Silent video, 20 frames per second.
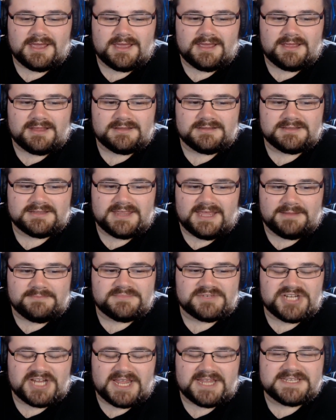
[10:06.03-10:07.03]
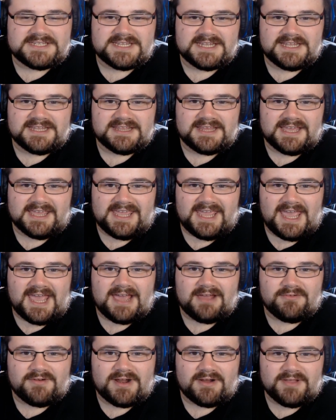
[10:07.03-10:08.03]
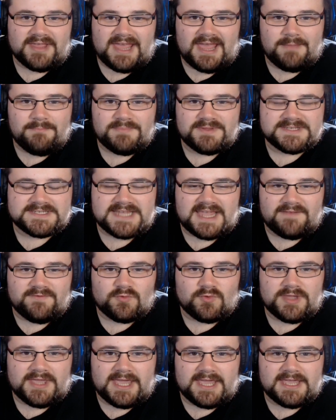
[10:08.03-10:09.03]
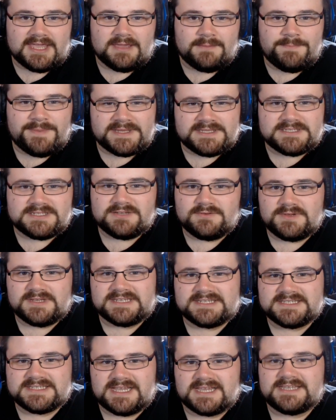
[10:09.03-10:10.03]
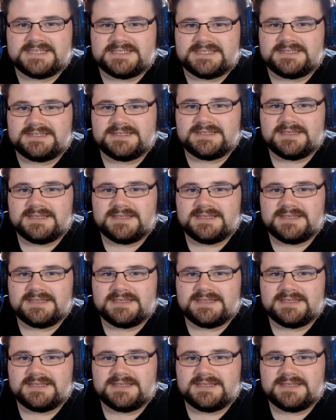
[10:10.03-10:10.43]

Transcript: them chasing a cat around campus, everyone getting a bit too excited.